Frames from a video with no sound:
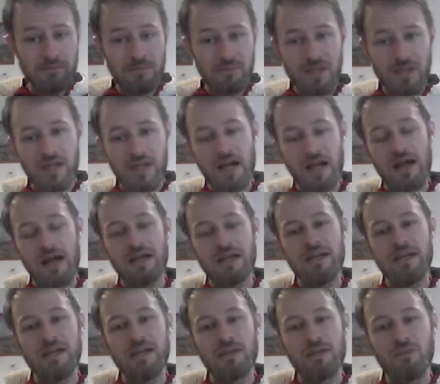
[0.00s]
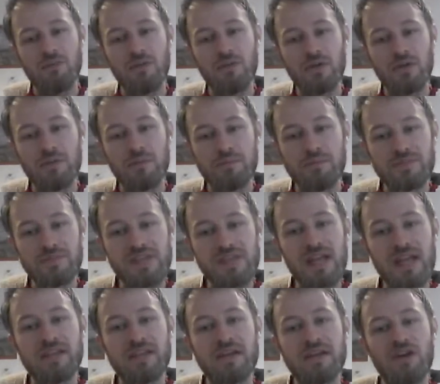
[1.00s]
it will
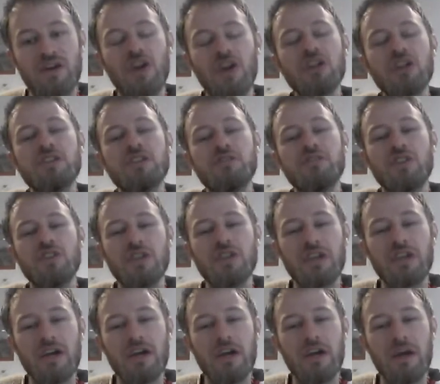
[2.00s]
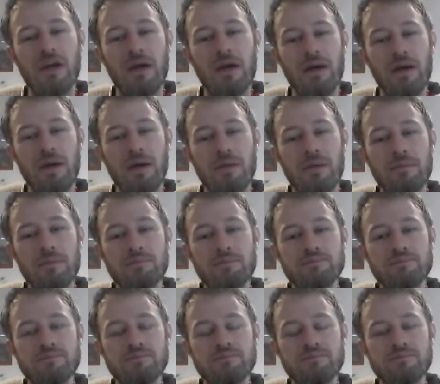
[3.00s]
send kind of like a
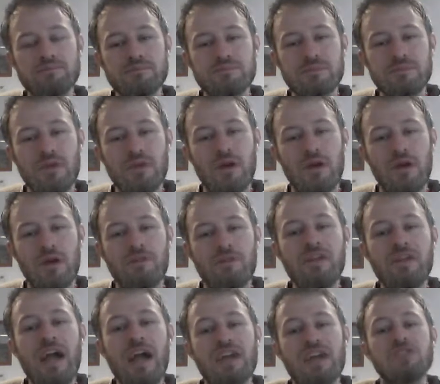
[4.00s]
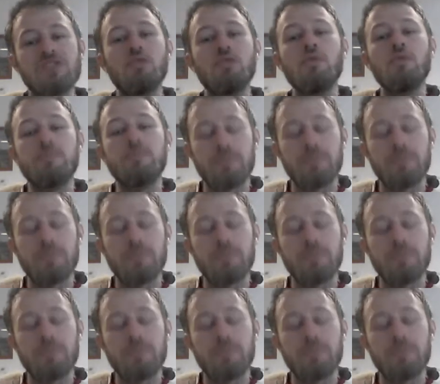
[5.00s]
reaction up.